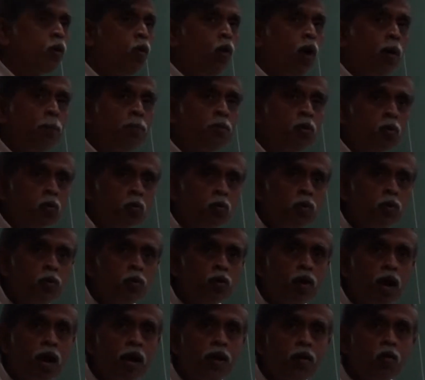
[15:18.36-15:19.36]
go up to. You
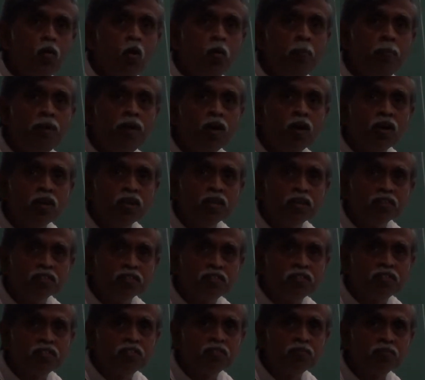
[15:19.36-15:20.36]
can't go beyond this.
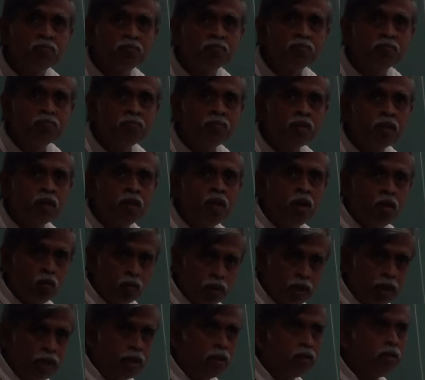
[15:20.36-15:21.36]

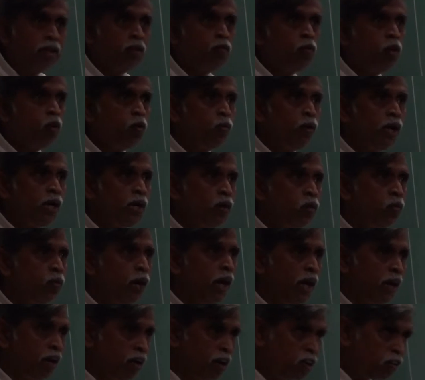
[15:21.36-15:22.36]
Okay, then what do?
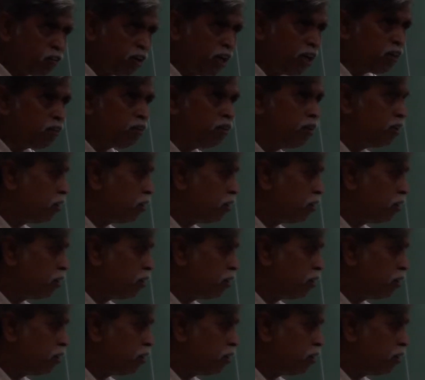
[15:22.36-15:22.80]
I retreat.